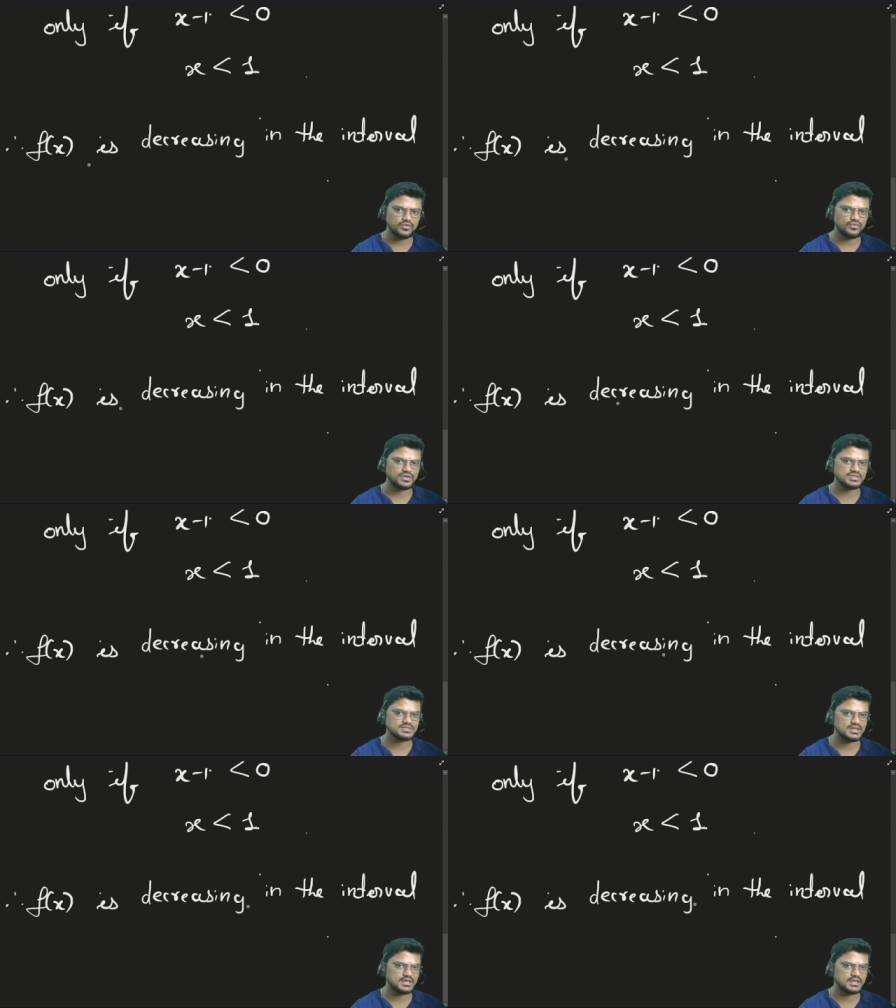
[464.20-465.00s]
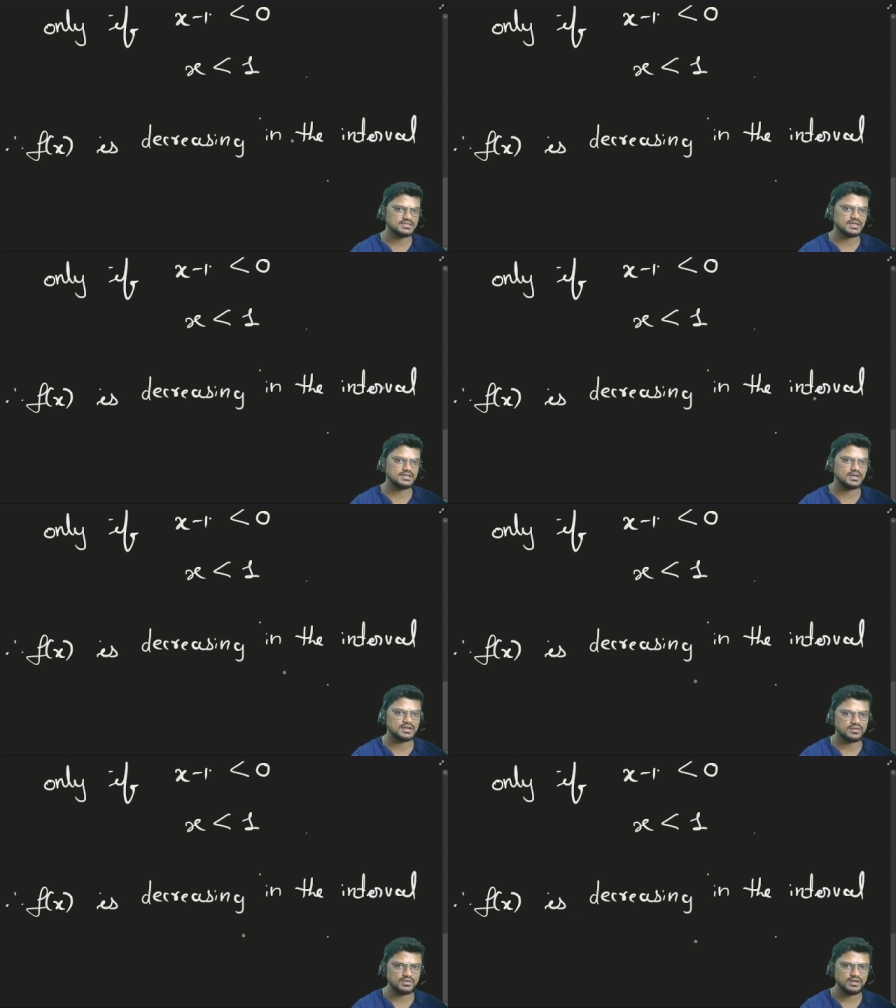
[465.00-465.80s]
of x is decreasing in the
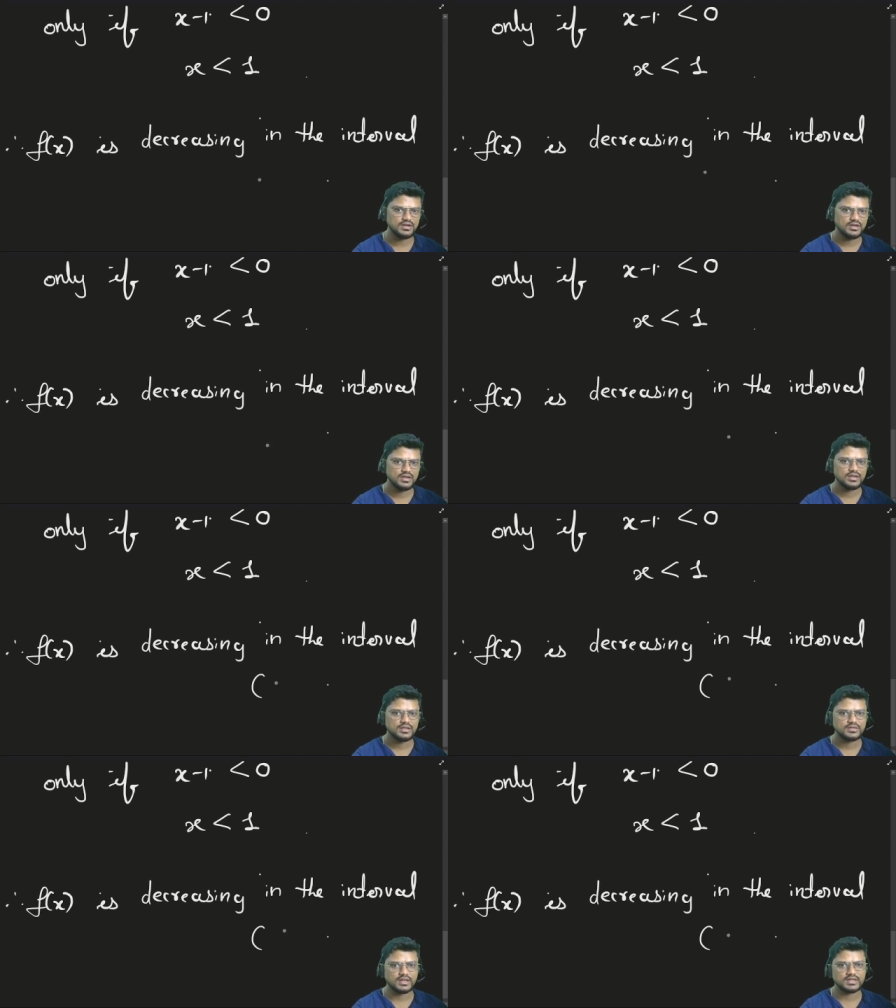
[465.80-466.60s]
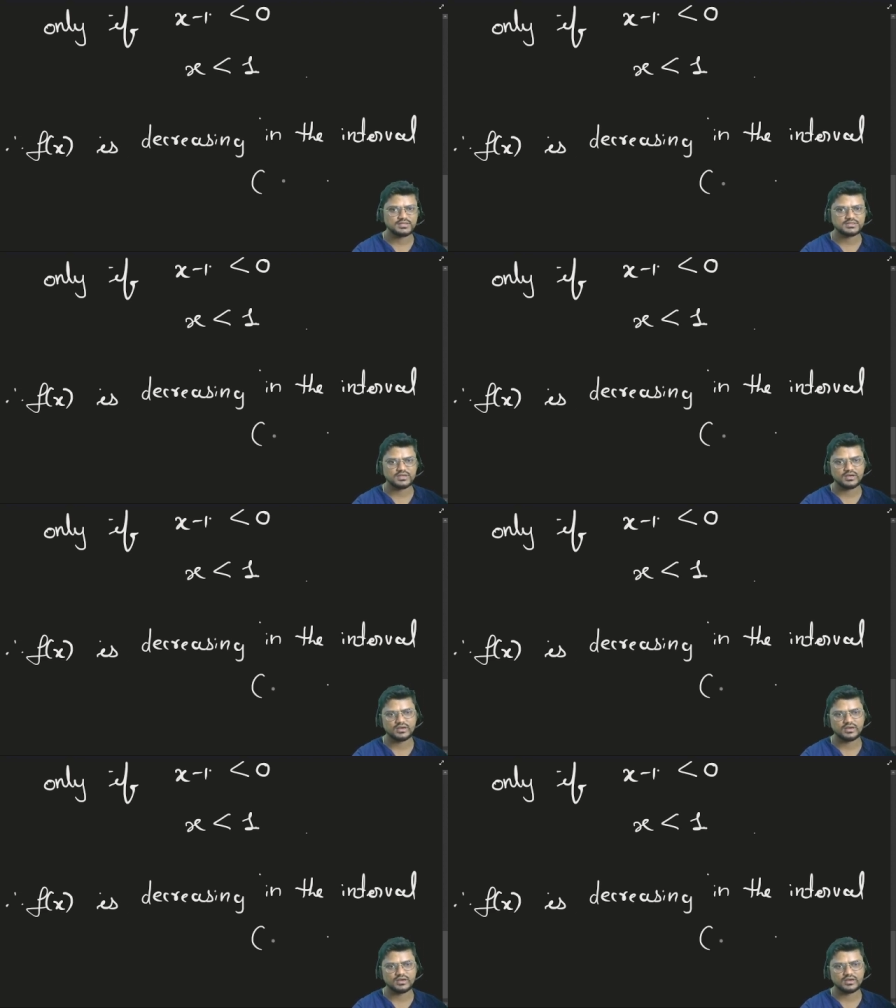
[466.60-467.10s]
interval, that is